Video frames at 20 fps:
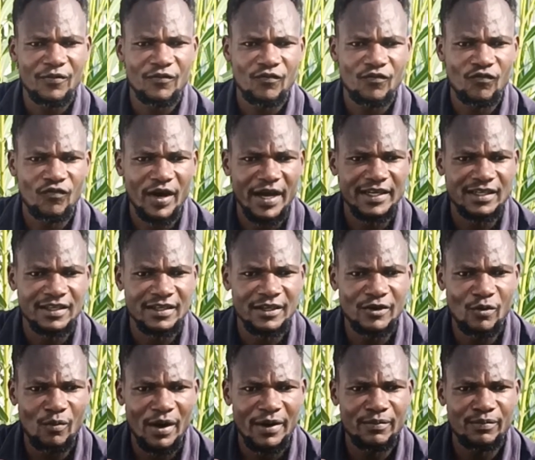fight
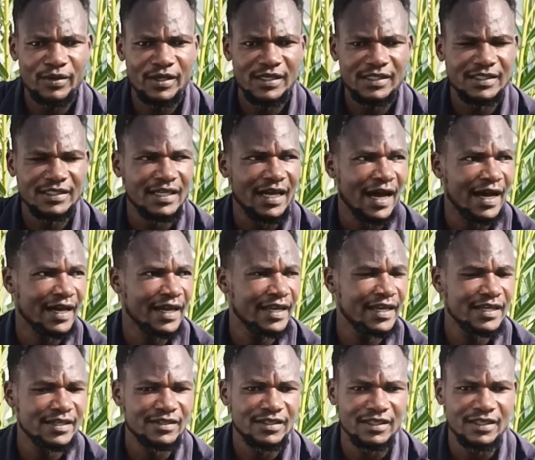human beings
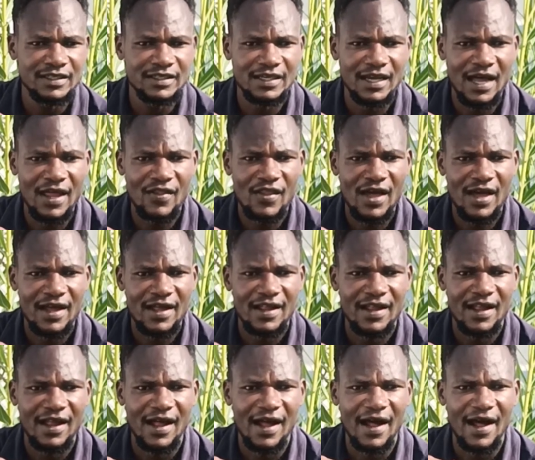against each other
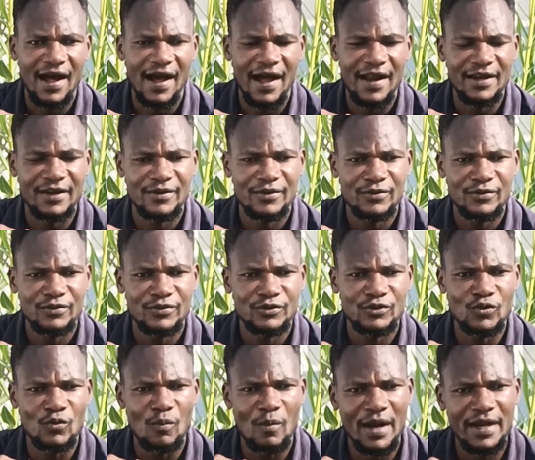and
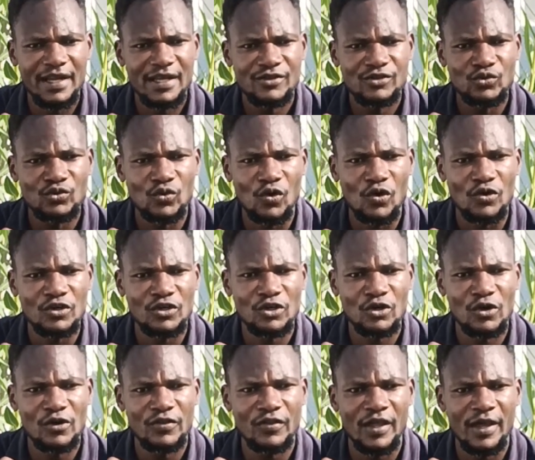to manage to
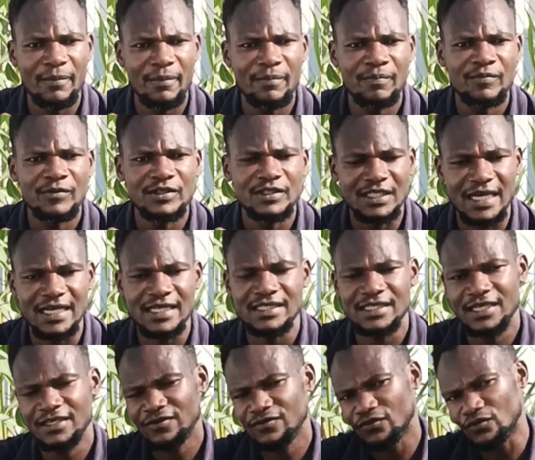control them
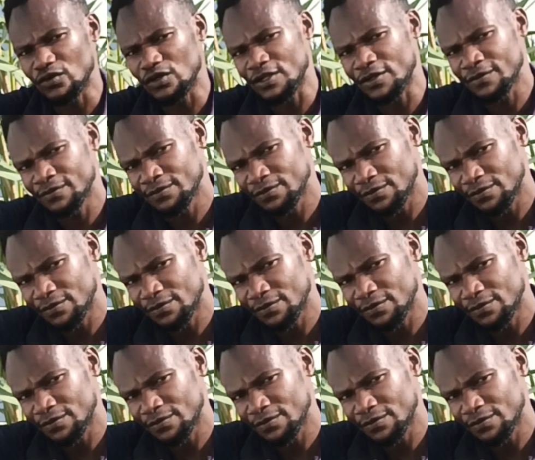successfully.